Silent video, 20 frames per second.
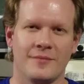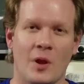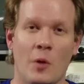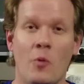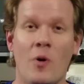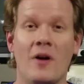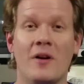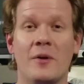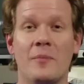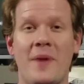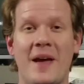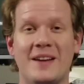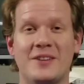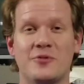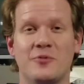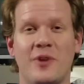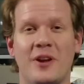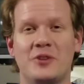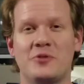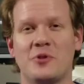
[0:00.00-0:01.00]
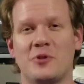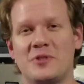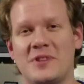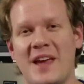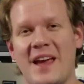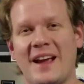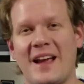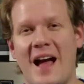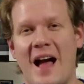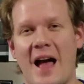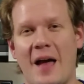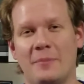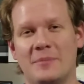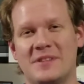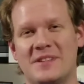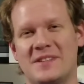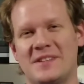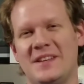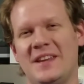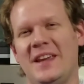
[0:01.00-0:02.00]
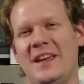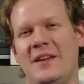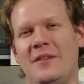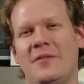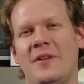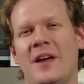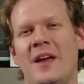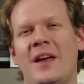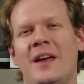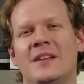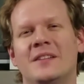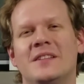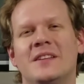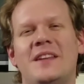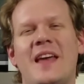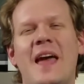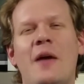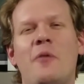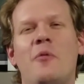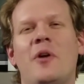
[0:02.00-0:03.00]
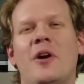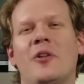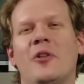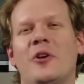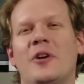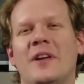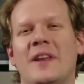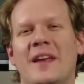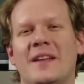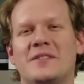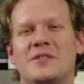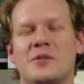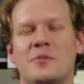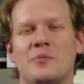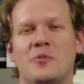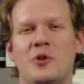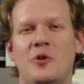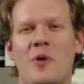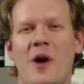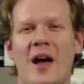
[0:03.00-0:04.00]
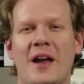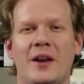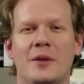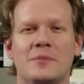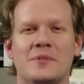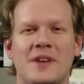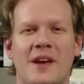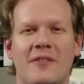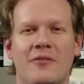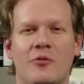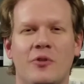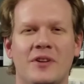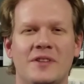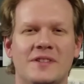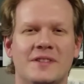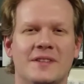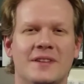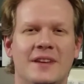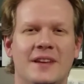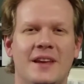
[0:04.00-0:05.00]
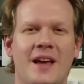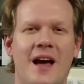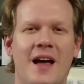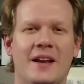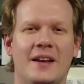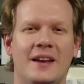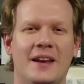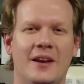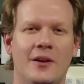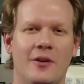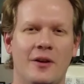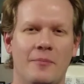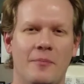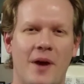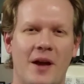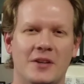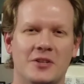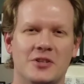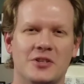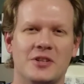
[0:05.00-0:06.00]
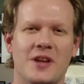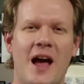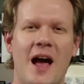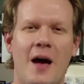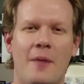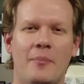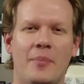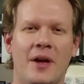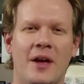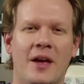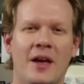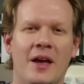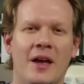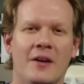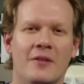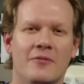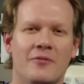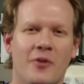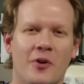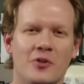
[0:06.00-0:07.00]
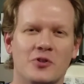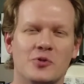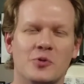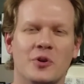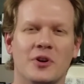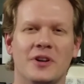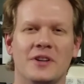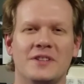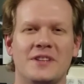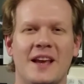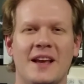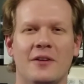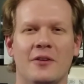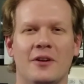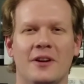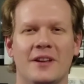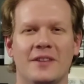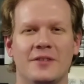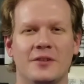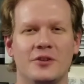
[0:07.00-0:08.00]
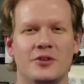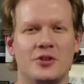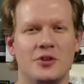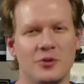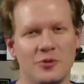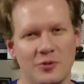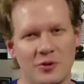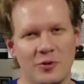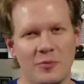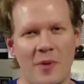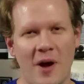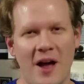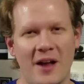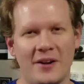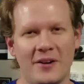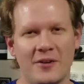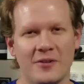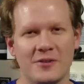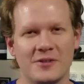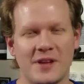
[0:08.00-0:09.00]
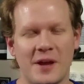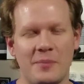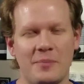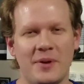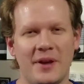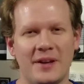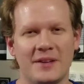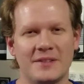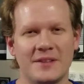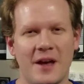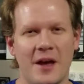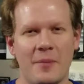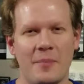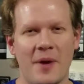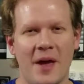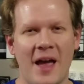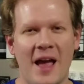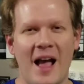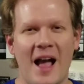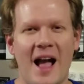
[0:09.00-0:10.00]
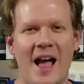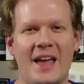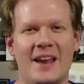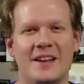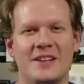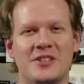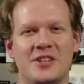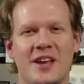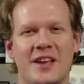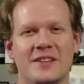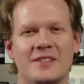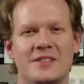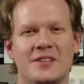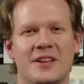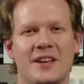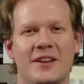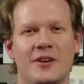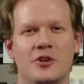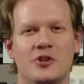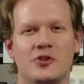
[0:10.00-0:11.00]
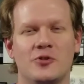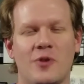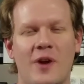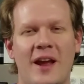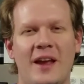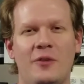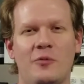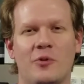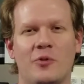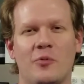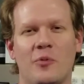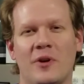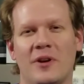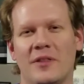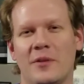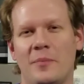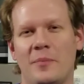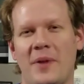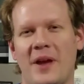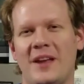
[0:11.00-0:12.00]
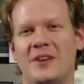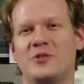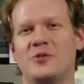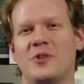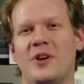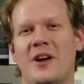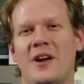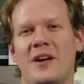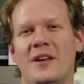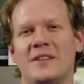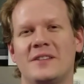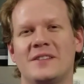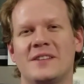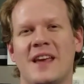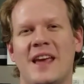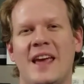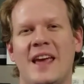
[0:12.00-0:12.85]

Welcome back to Retro Tech. I'm Steve. Today we are looking at some new items I've recently gotten here in my shop. First, we're going to take a look at the two new monitors I picked up. I had a chance to get a trade with one of the Patreons.